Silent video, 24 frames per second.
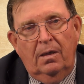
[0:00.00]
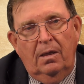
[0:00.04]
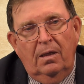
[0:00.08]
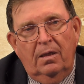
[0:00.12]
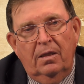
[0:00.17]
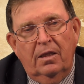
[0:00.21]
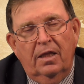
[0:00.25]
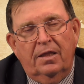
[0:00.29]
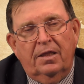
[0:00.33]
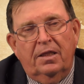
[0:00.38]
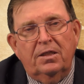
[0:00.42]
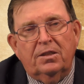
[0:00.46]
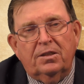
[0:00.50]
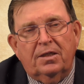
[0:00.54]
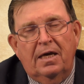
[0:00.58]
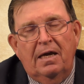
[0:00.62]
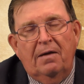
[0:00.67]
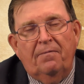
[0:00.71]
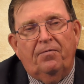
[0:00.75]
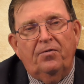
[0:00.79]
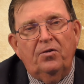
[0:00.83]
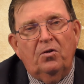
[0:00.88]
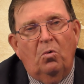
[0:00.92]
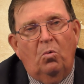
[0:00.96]
That this came
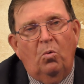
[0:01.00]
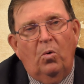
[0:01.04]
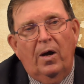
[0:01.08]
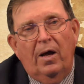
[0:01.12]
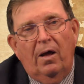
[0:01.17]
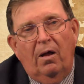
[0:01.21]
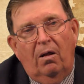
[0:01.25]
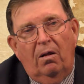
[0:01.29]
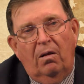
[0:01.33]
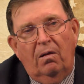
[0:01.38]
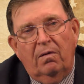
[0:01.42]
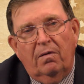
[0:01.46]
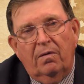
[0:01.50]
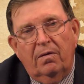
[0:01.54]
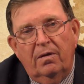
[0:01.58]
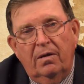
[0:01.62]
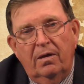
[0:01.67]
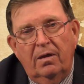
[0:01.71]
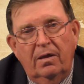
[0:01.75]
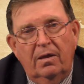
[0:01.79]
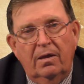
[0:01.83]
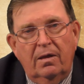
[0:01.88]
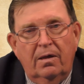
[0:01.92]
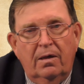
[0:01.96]
from the well
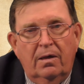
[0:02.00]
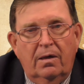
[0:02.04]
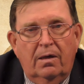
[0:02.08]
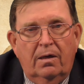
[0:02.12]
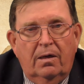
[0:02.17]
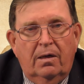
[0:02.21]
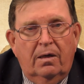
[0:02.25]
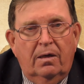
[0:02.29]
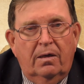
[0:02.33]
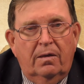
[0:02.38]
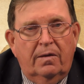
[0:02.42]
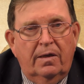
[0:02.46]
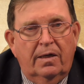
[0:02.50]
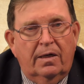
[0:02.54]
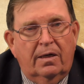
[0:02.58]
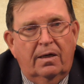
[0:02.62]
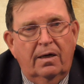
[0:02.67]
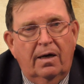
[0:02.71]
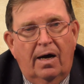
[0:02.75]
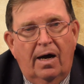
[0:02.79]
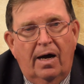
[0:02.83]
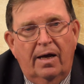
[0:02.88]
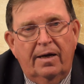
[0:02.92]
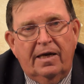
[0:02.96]
that
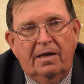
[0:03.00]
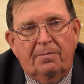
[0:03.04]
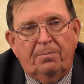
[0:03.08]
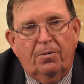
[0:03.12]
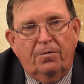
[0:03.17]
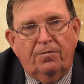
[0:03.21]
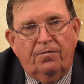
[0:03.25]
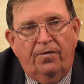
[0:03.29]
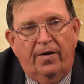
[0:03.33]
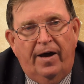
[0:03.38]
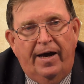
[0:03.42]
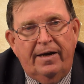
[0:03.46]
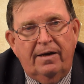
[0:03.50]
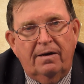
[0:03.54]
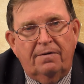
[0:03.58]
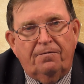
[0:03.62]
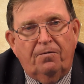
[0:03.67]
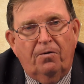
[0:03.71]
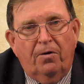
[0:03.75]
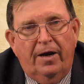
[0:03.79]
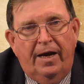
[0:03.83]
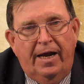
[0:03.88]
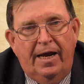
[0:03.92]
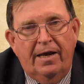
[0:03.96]
God had provided
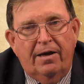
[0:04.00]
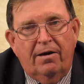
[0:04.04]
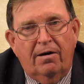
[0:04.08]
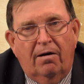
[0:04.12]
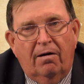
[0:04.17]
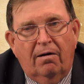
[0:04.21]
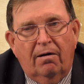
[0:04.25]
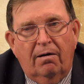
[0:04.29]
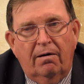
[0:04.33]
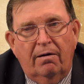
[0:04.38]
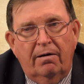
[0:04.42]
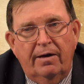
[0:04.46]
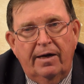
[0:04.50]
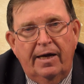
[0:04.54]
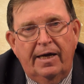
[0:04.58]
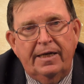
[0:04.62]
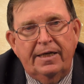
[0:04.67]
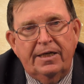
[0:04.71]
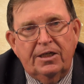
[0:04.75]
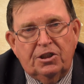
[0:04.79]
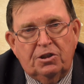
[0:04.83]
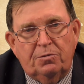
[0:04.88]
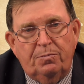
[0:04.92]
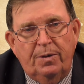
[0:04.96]
for Hagar and
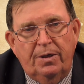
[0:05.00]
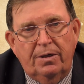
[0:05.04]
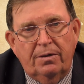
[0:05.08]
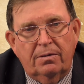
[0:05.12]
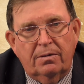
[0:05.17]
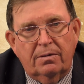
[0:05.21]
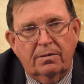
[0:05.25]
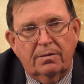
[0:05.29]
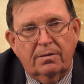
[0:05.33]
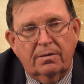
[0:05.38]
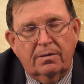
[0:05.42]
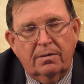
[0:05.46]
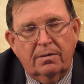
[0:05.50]
Ishmael.